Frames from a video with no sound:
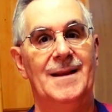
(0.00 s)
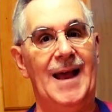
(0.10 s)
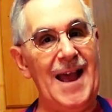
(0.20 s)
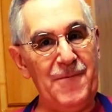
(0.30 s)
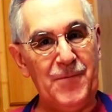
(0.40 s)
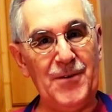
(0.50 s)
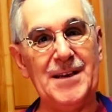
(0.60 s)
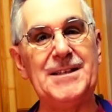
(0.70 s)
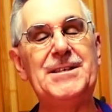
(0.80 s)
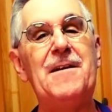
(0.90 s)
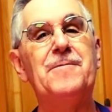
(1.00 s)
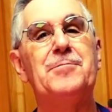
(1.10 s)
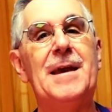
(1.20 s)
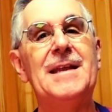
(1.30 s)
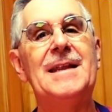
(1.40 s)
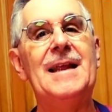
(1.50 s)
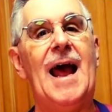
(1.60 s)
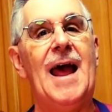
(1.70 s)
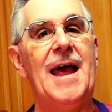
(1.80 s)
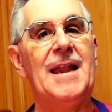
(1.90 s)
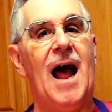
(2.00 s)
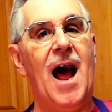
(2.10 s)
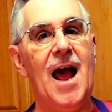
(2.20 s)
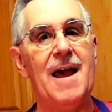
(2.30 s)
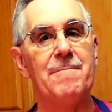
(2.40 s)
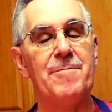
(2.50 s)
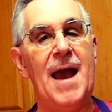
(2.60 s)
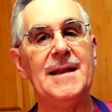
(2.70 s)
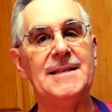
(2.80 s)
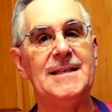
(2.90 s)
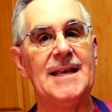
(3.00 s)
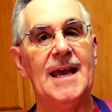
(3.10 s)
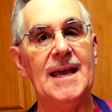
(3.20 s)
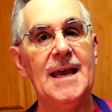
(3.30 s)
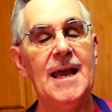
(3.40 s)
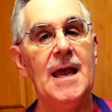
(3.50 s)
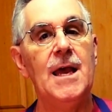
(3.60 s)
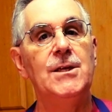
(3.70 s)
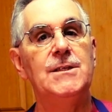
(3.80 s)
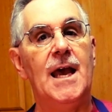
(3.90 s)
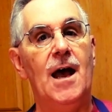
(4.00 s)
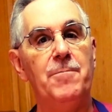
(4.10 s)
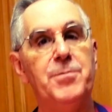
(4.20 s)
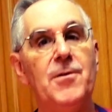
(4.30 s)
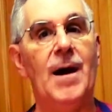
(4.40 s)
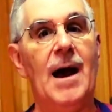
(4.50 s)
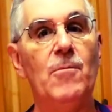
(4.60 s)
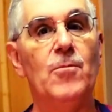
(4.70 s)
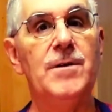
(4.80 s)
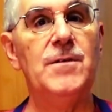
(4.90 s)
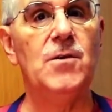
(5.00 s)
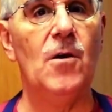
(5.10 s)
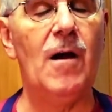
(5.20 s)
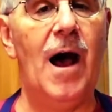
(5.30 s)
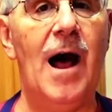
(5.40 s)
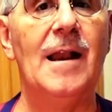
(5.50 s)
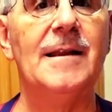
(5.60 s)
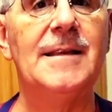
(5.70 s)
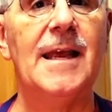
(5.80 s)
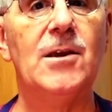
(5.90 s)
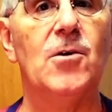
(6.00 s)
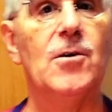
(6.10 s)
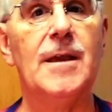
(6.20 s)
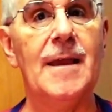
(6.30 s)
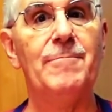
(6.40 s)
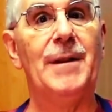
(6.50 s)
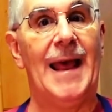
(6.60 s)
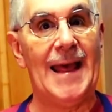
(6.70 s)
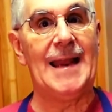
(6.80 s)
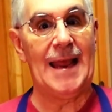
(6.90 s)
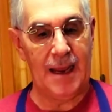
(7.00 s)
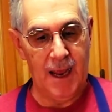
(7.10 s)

Hi, Foodie Chef Pete, and I am back today to help you out with your holiday cooking planning.